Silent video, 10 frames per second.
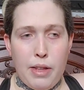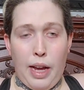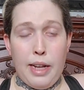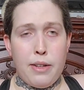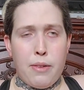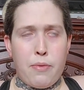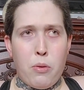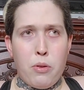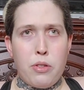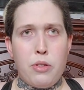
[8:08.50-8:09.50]
and of
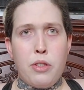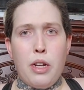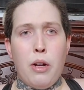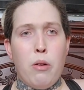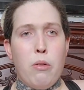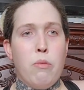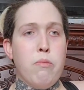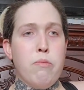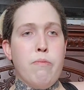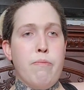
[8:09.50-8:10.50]
course,
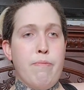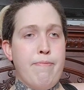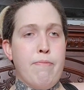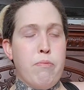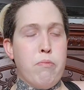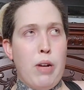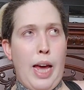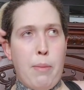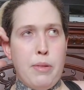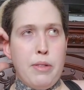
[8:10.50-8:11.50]
what
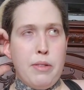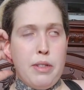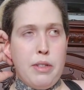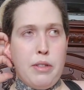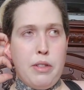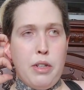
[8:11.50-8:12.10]
happened, and,